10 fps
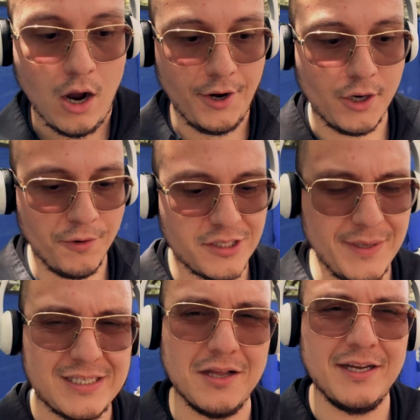Are you going to
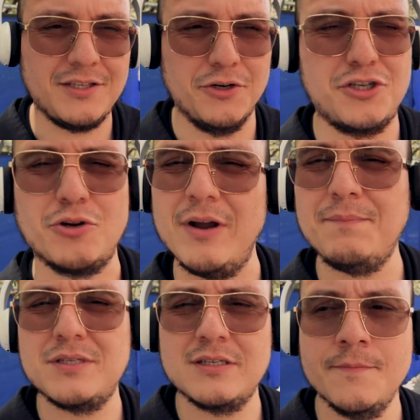be selling your
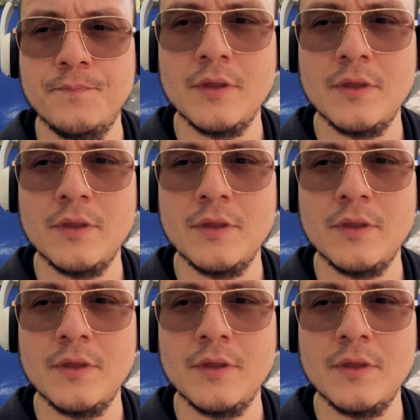scripts